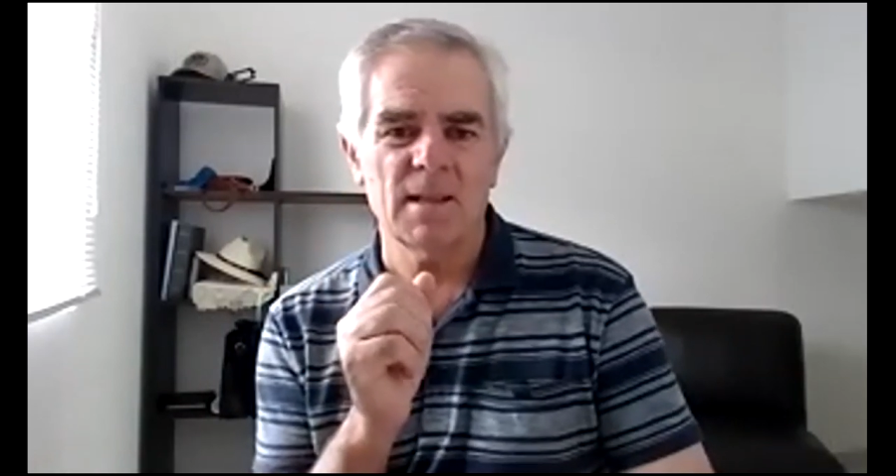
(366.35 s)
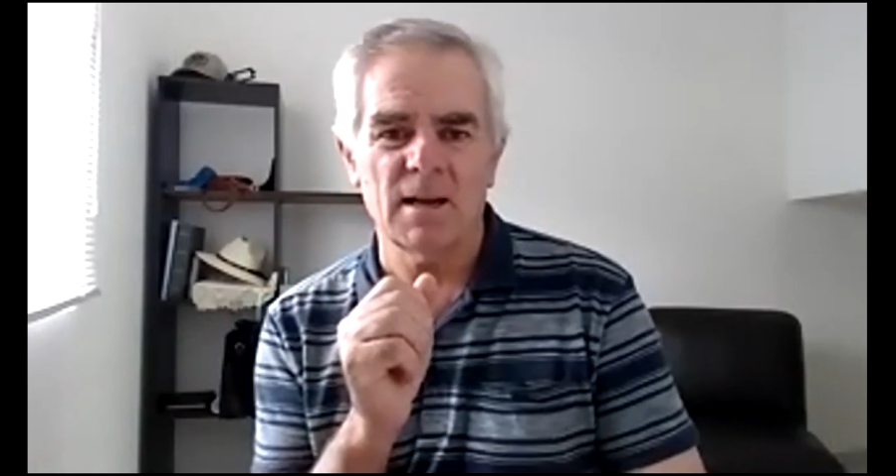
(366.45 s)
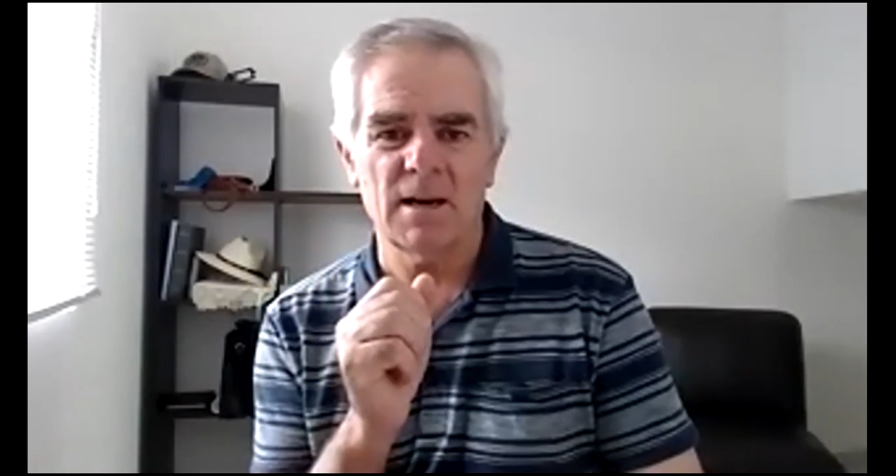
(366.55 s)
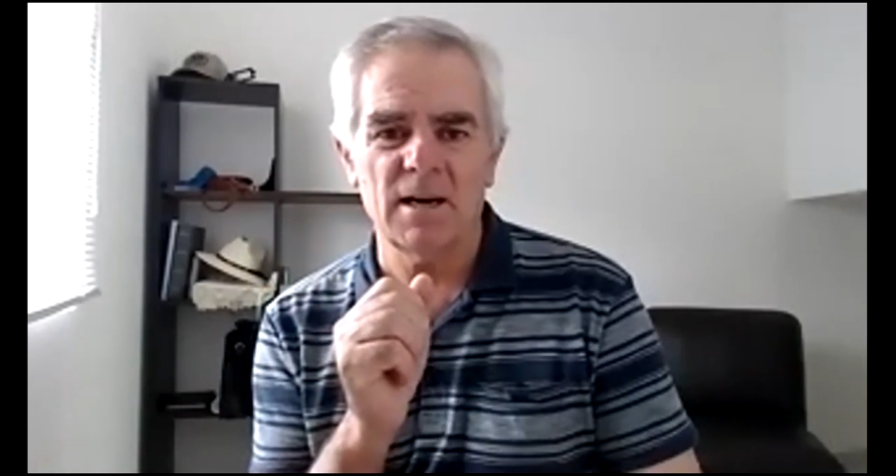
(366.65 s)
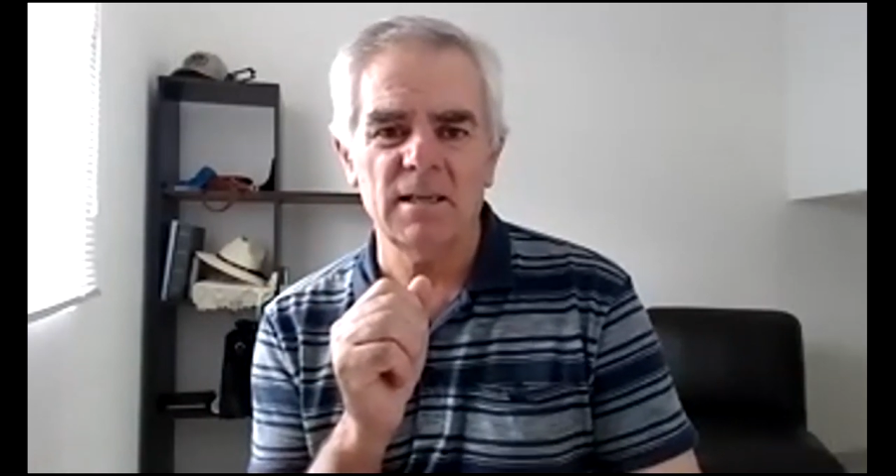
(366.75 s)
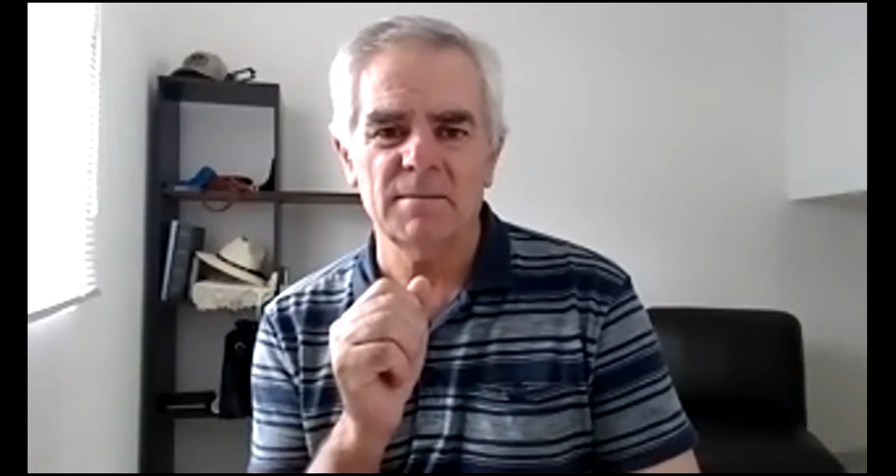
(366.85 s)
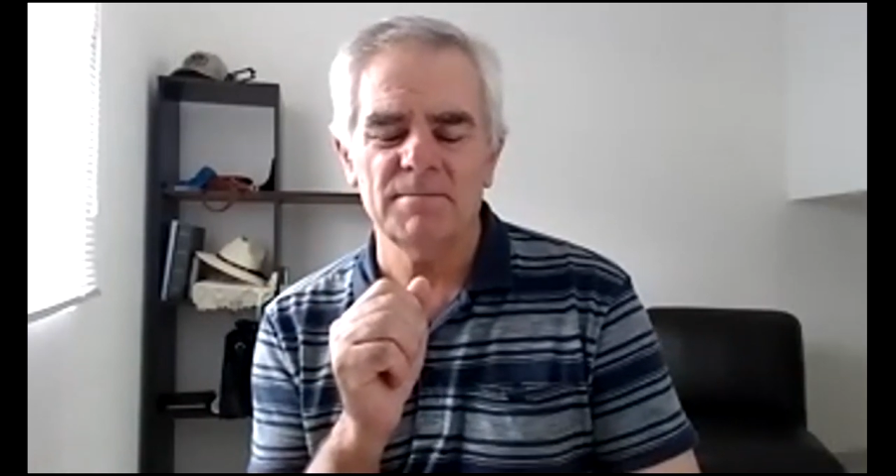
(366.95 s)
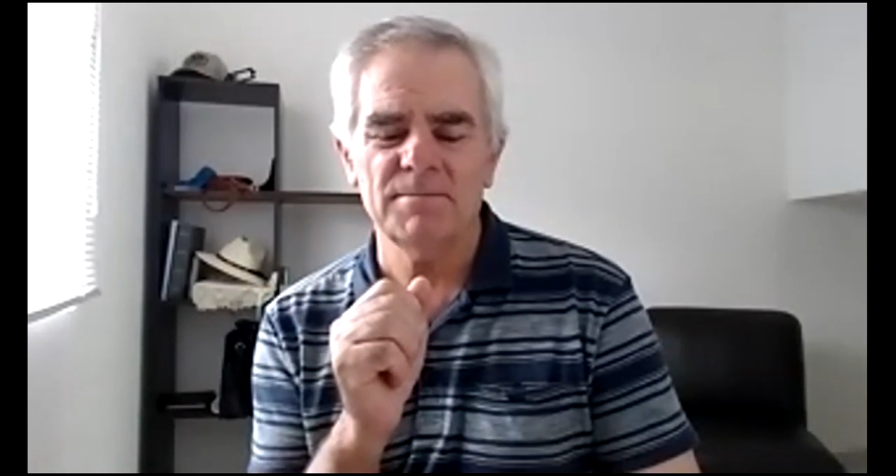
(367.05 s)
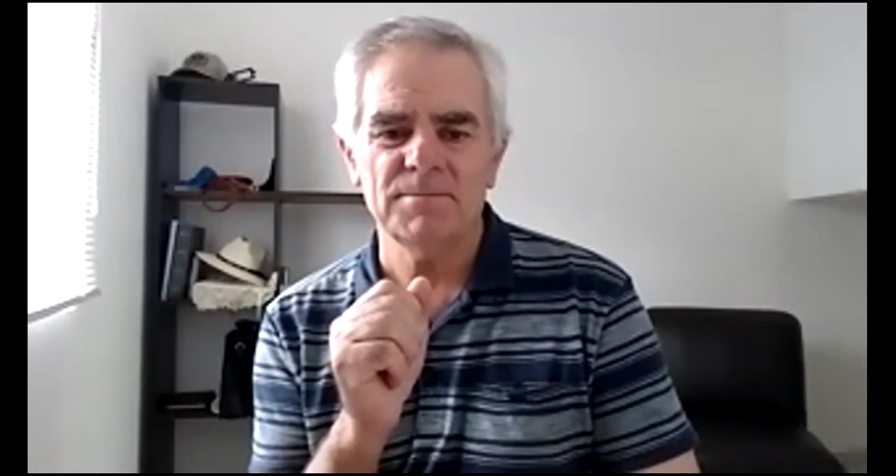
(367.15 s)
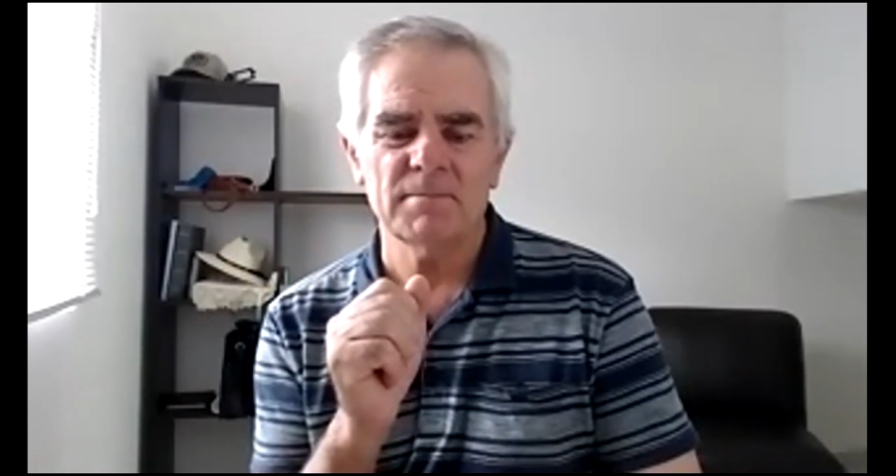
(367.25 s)
All right?
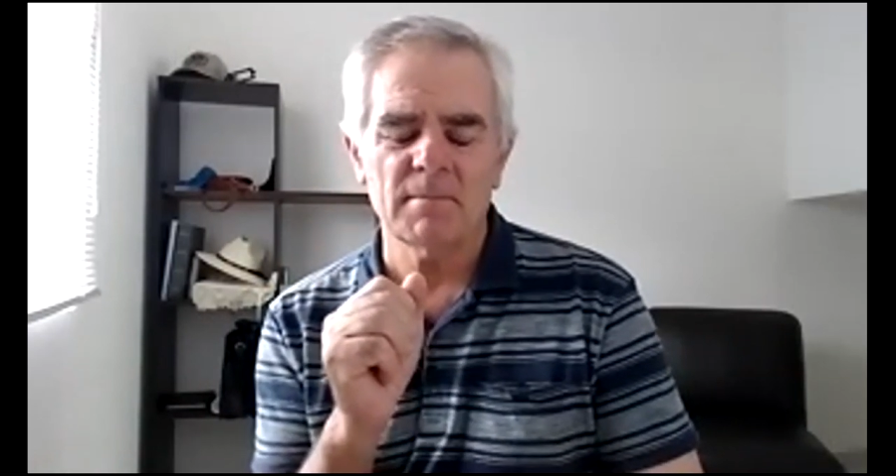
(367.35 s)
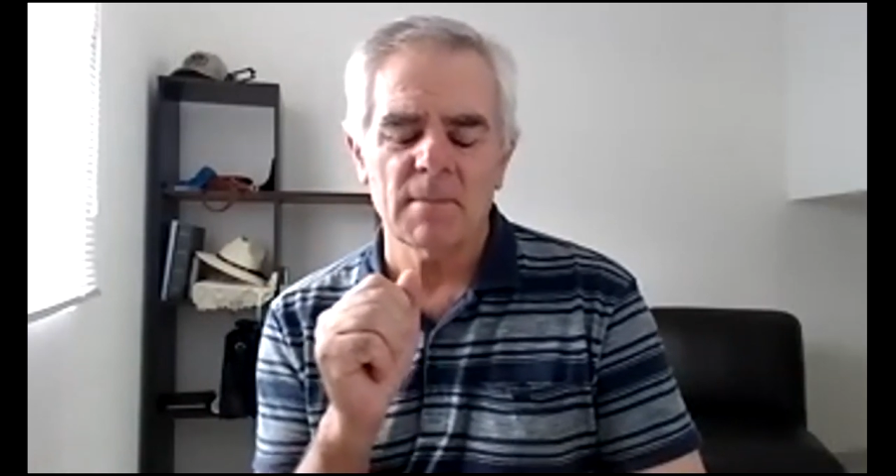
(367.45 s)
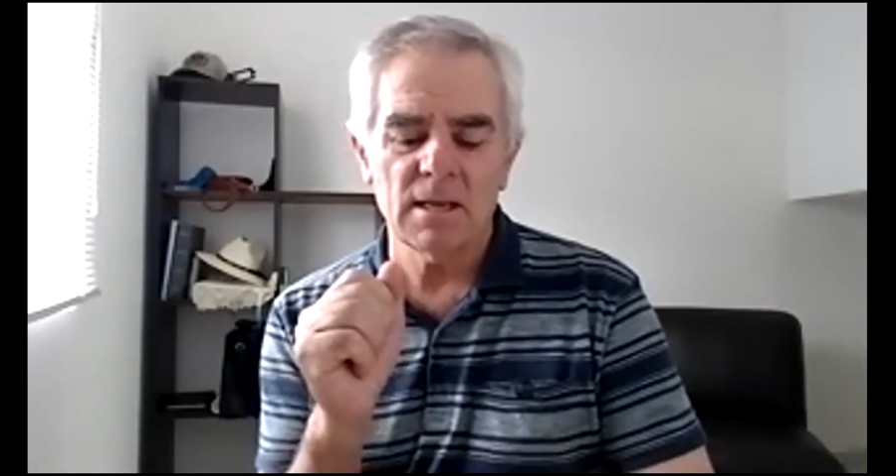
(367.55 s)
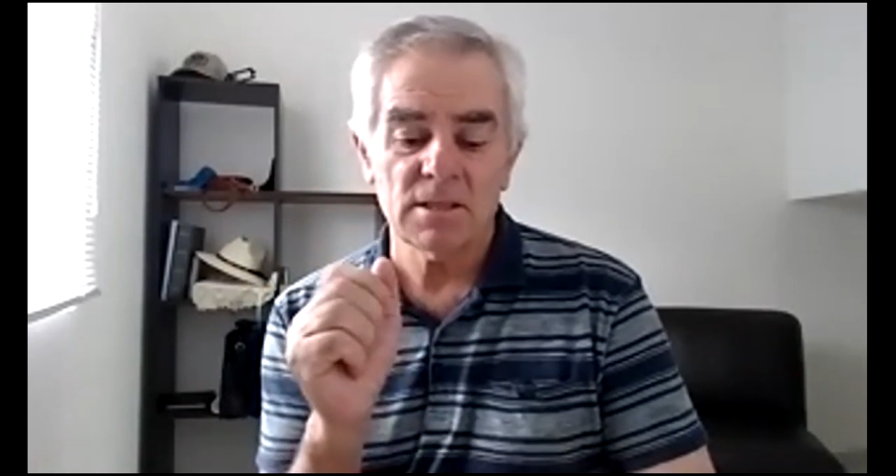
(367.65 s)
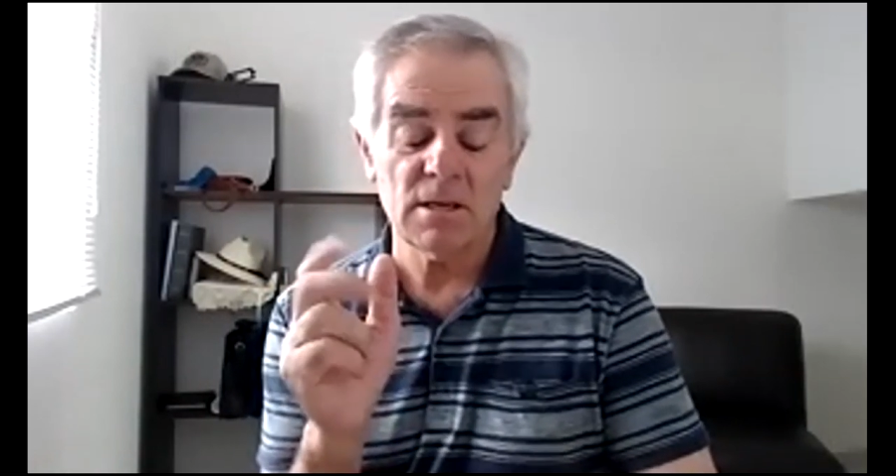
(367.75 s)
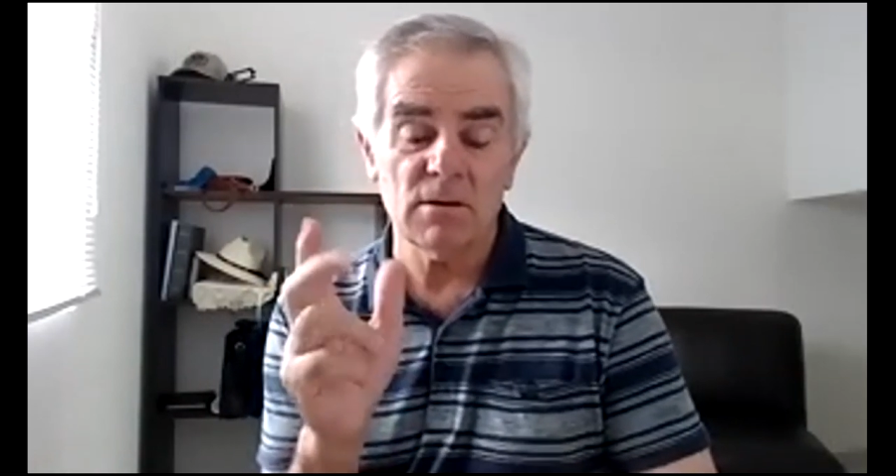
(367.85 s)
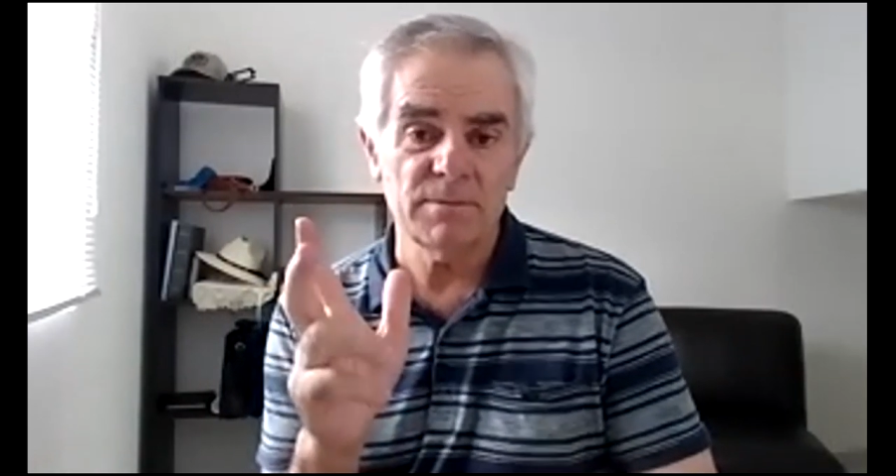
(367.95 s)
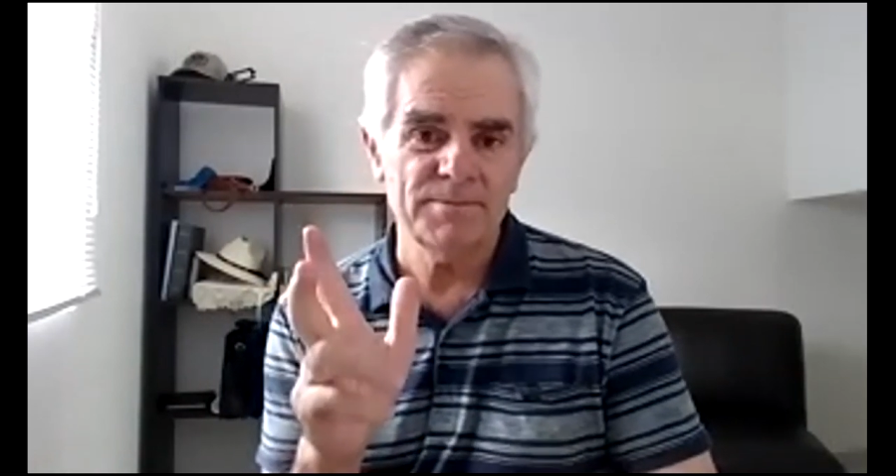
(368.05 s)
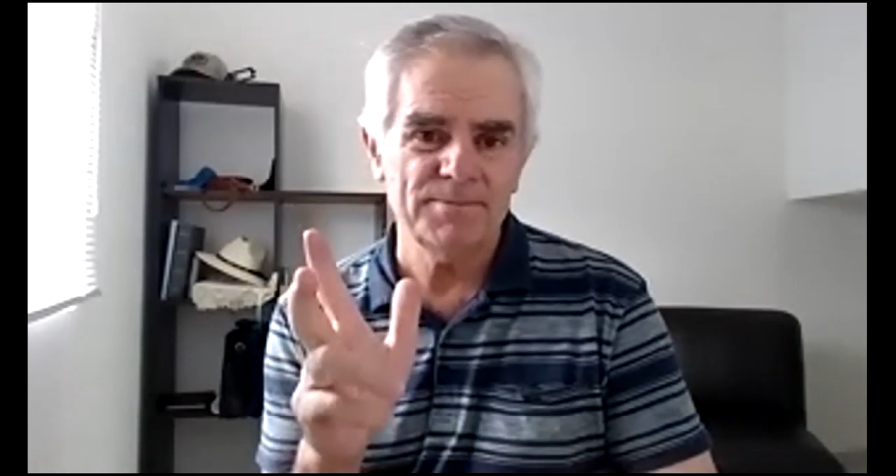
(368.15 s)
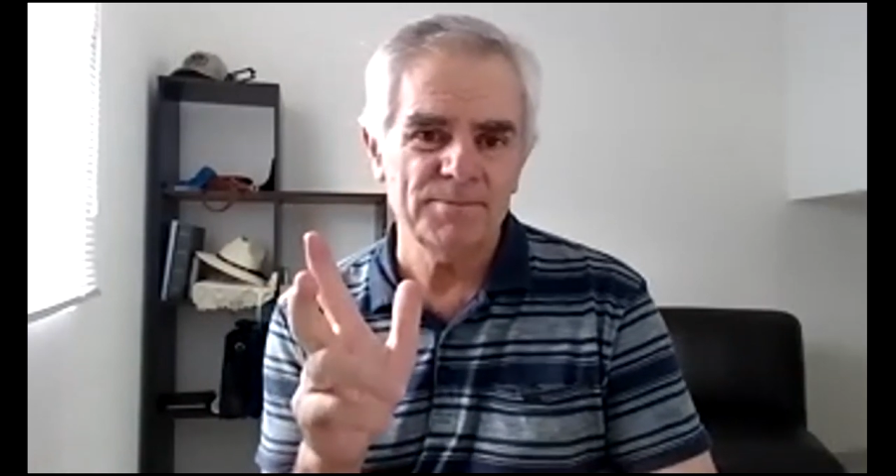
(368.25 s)

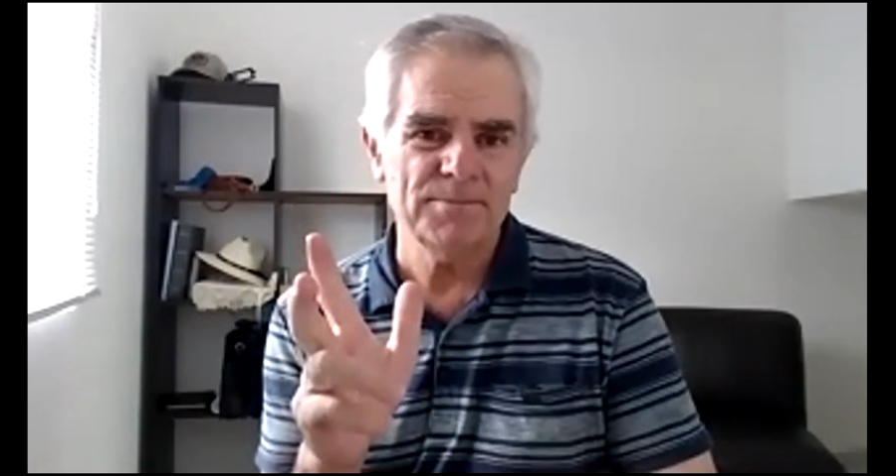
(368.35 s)
So,